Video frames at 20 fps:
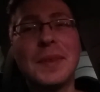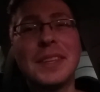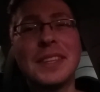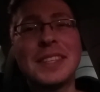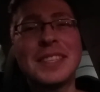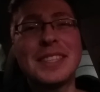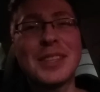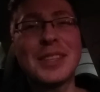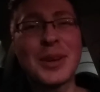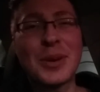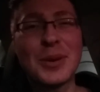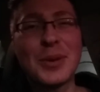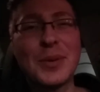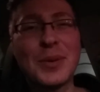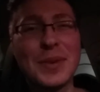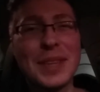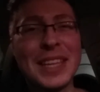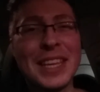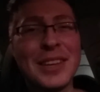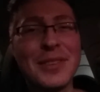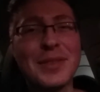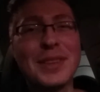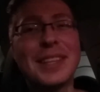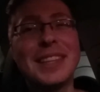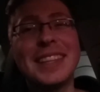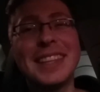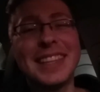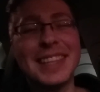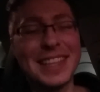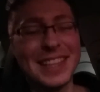So
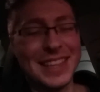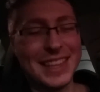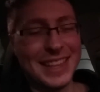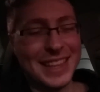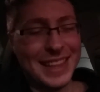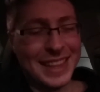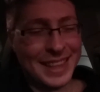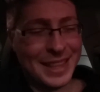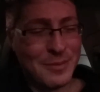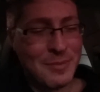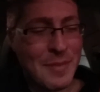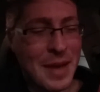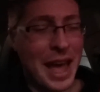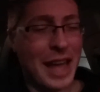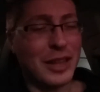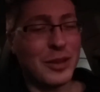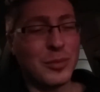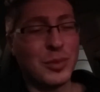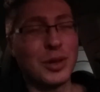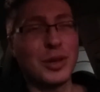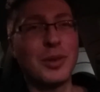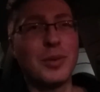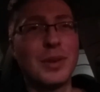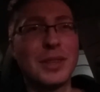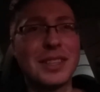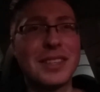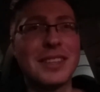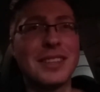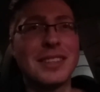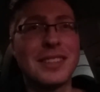even the Malibu,
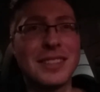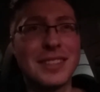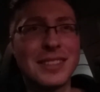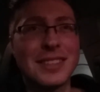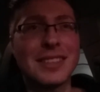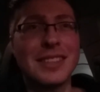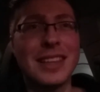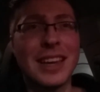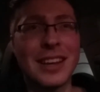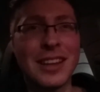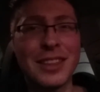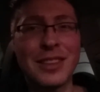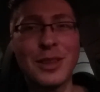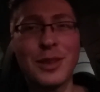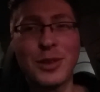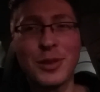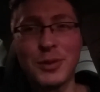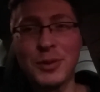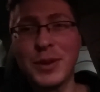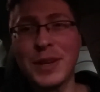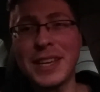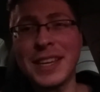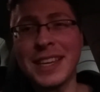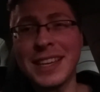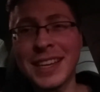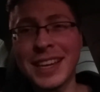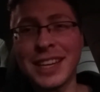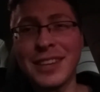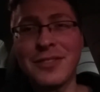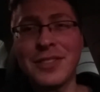which is out of the three,
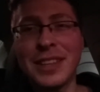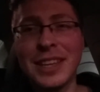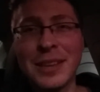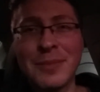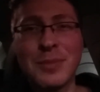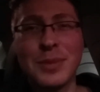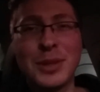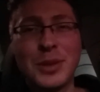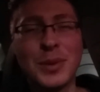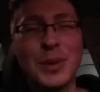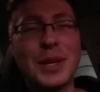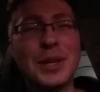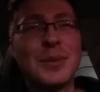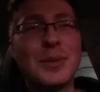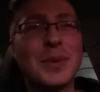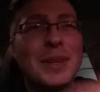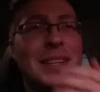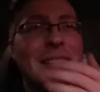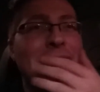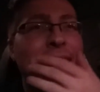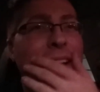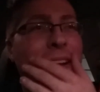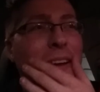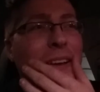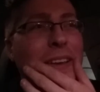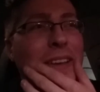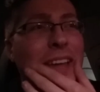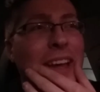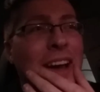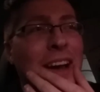kind of the in-between one,
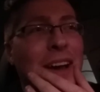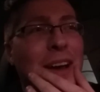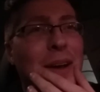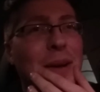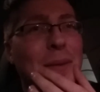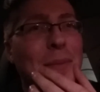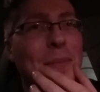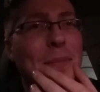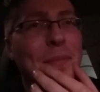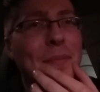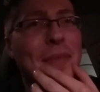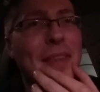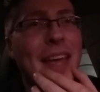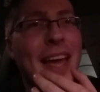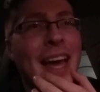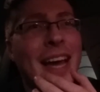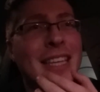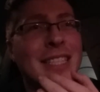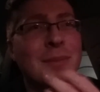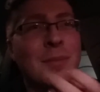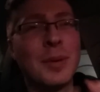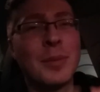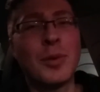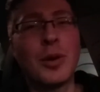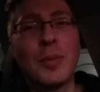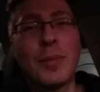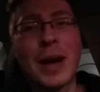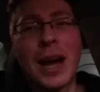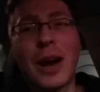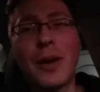has a bit
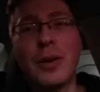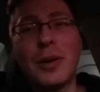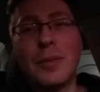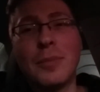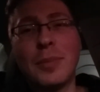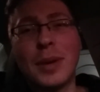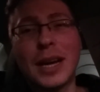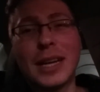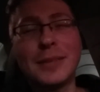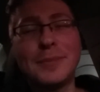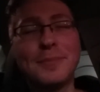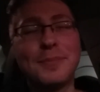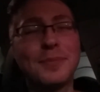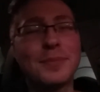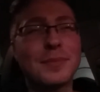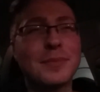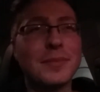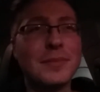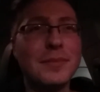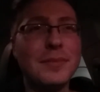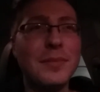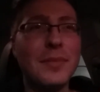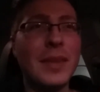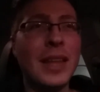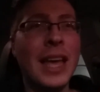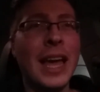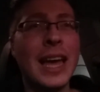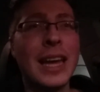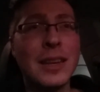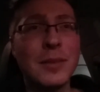more power,
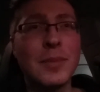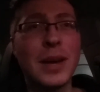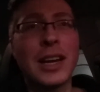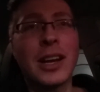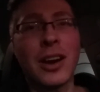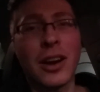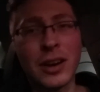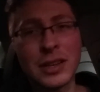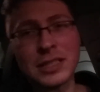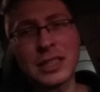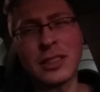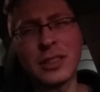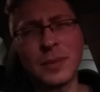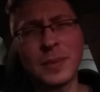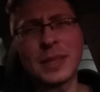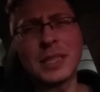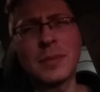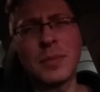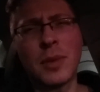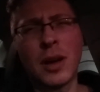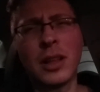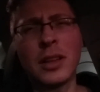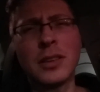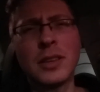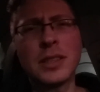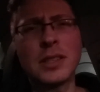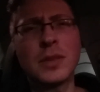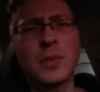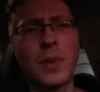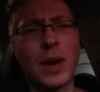and my car is a little bit smaller
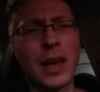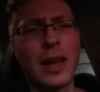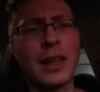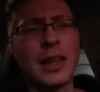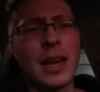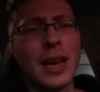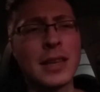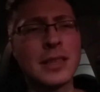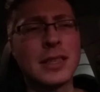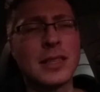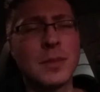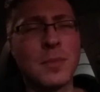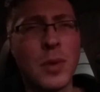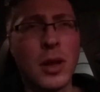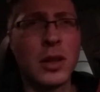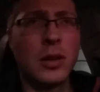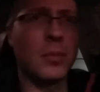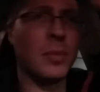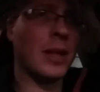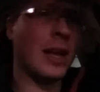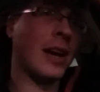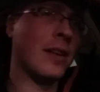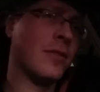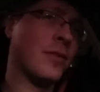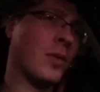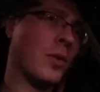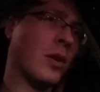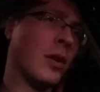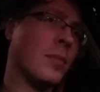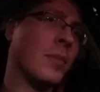as well. It has a smaller
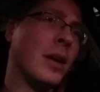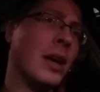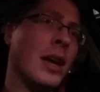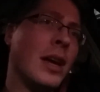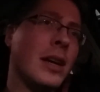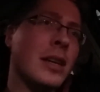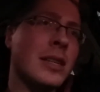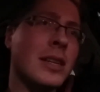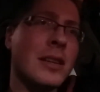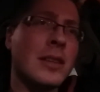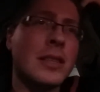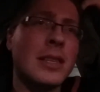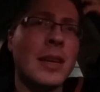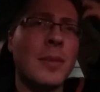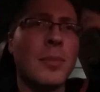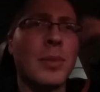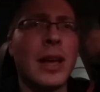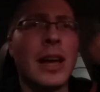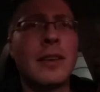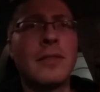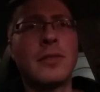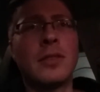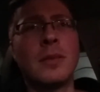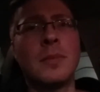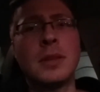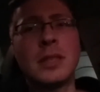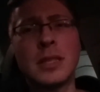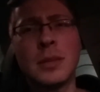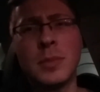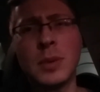platform, shares the same
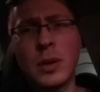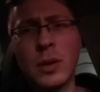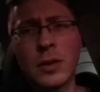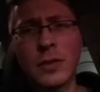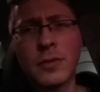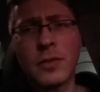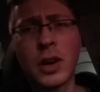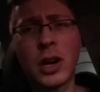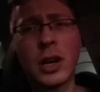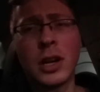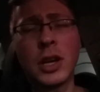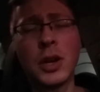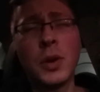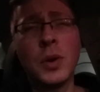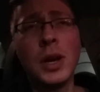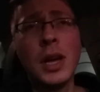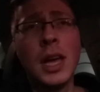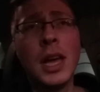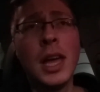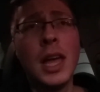platform as the Buick Verano.